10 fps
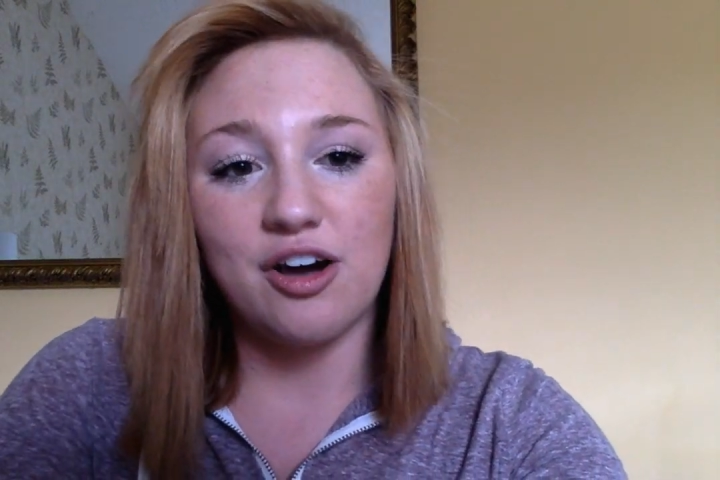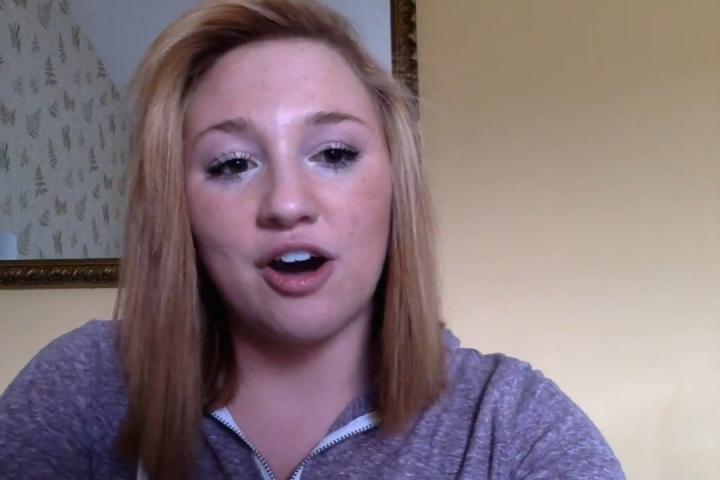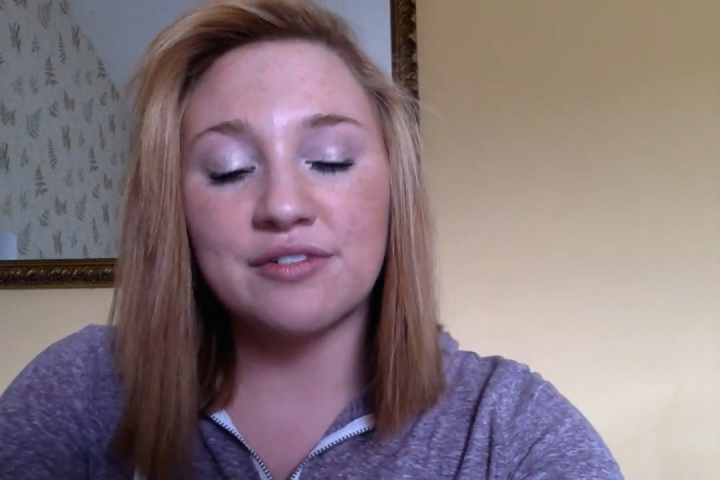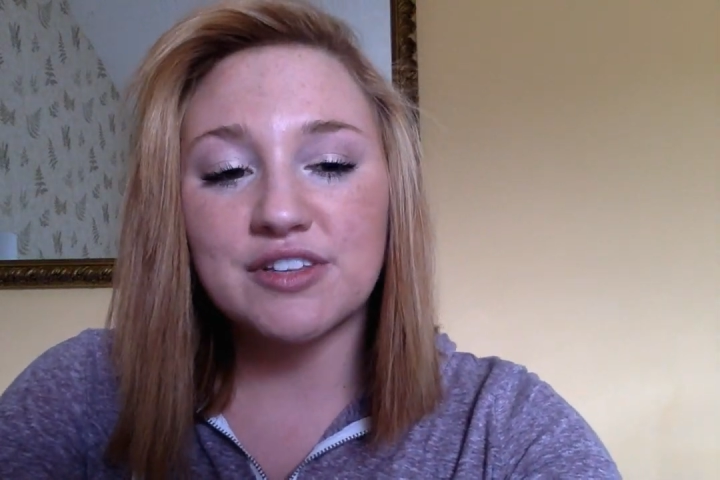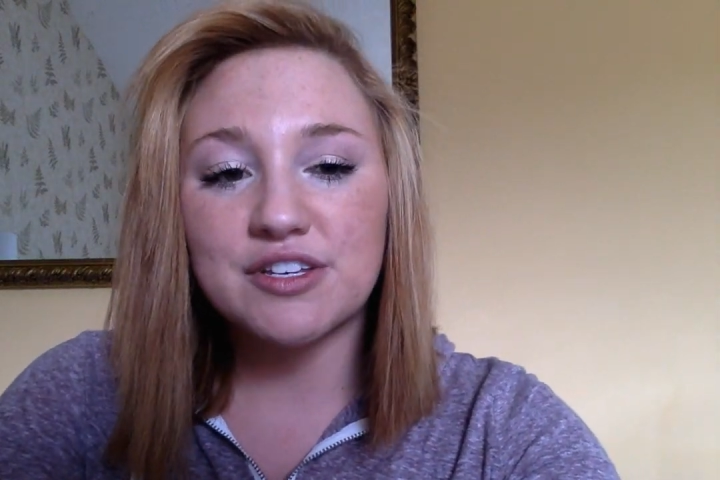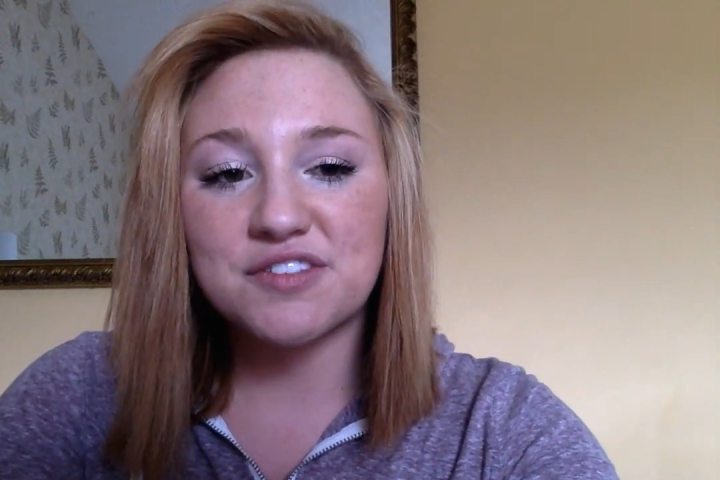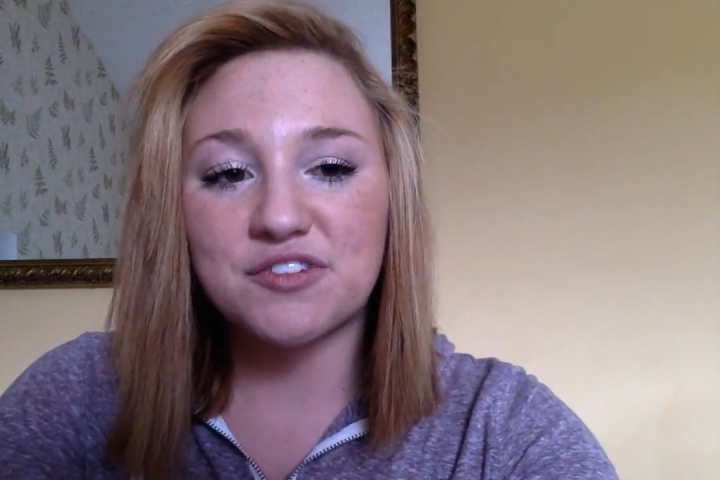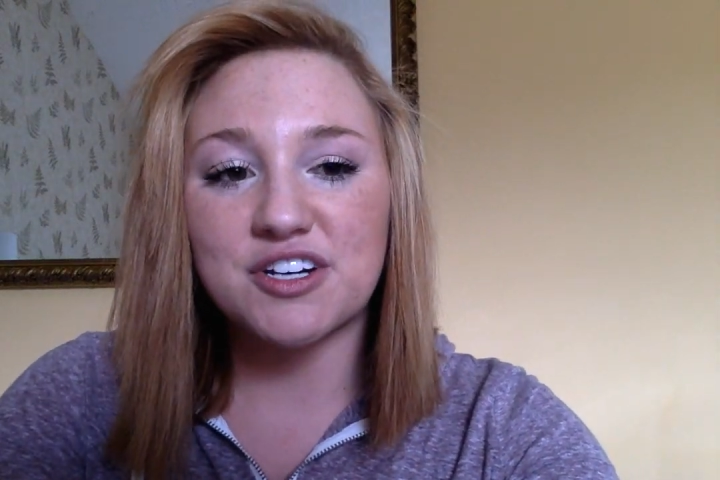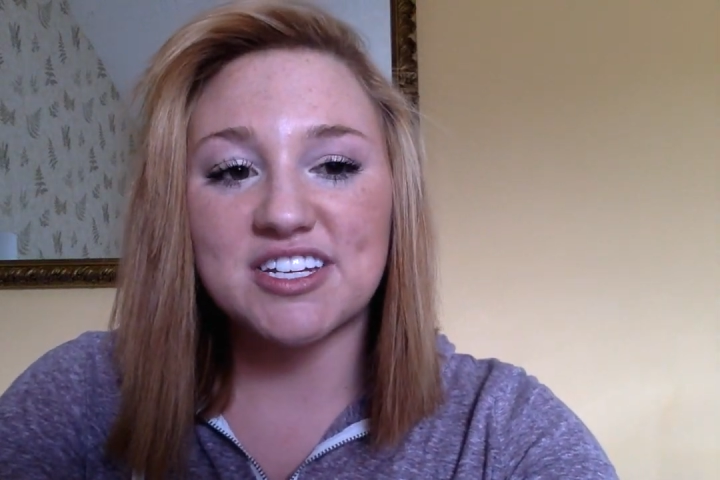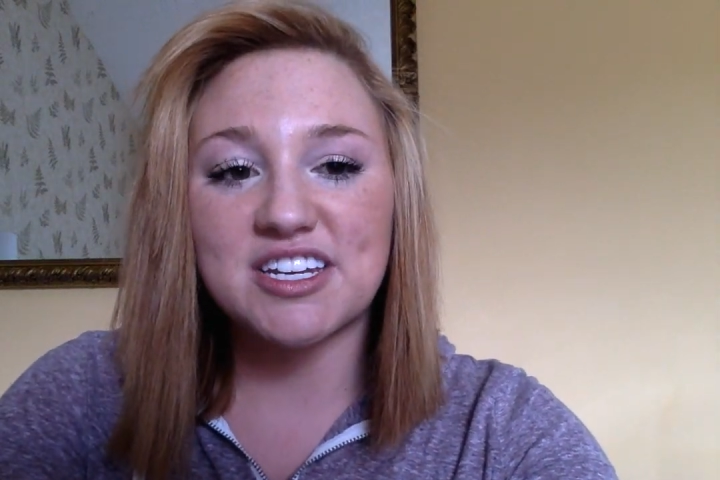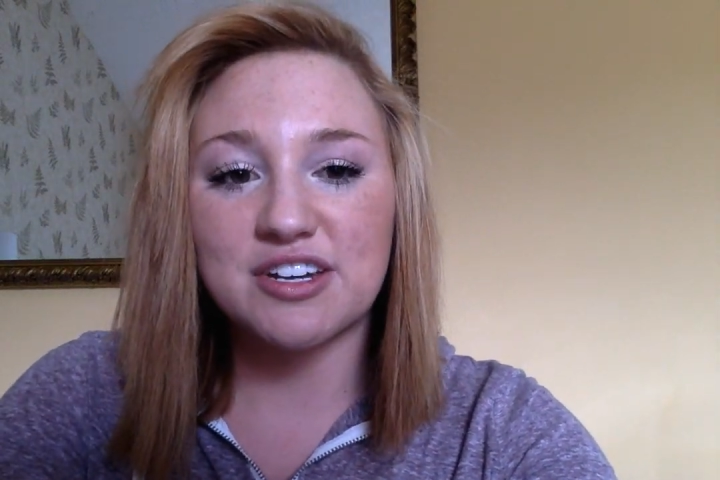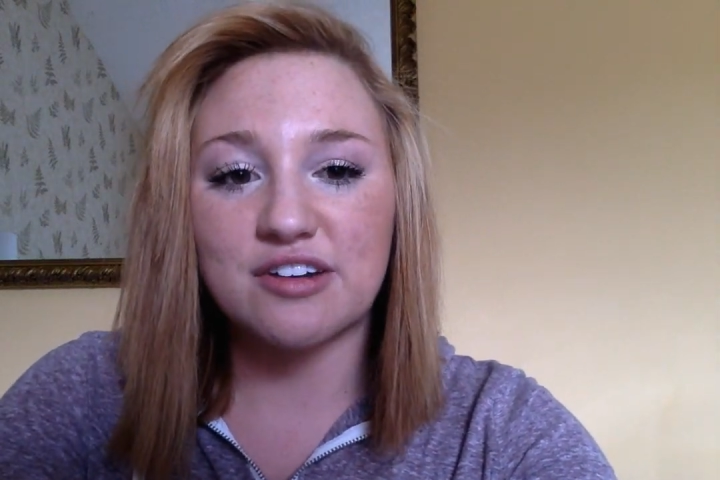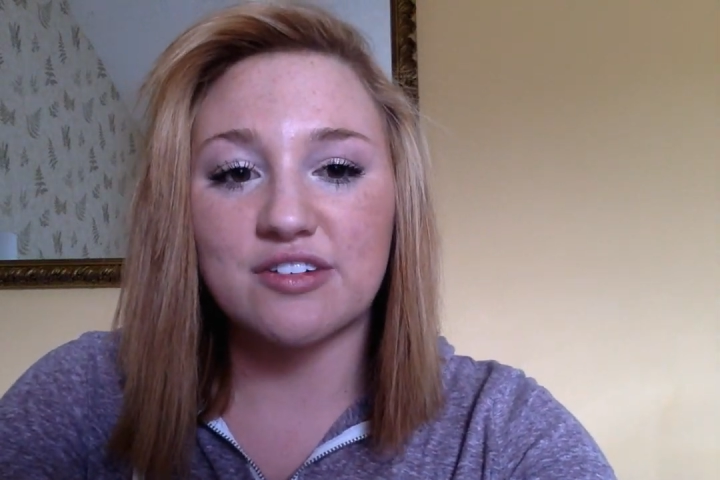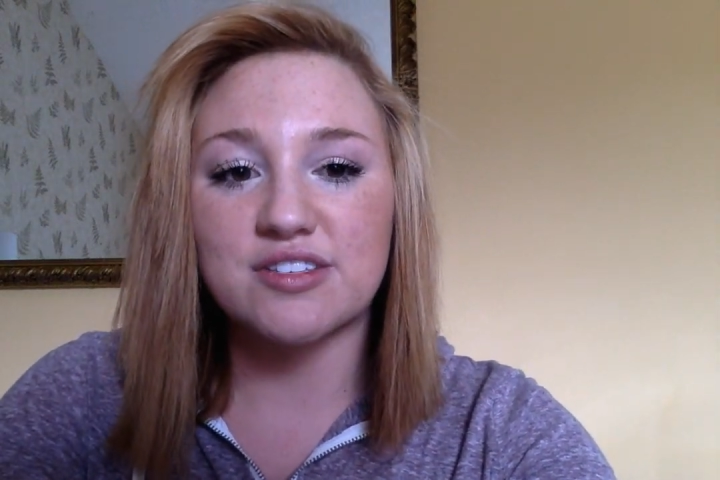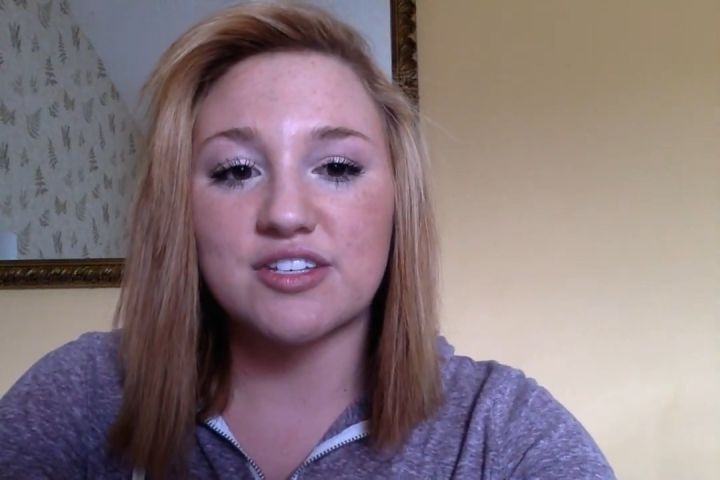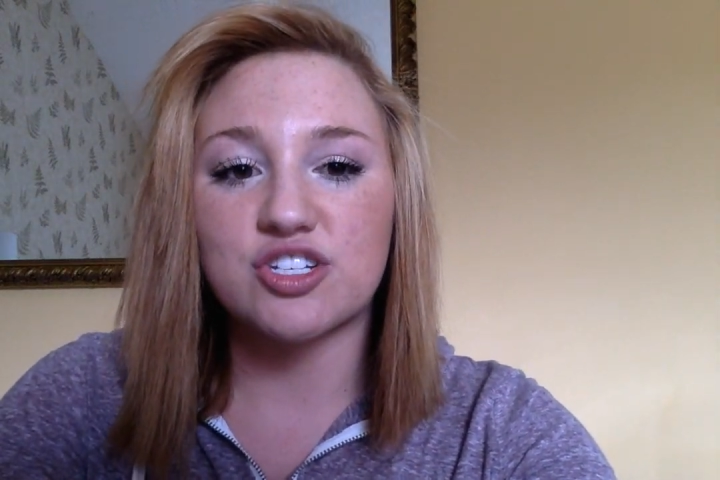Over those 14 years,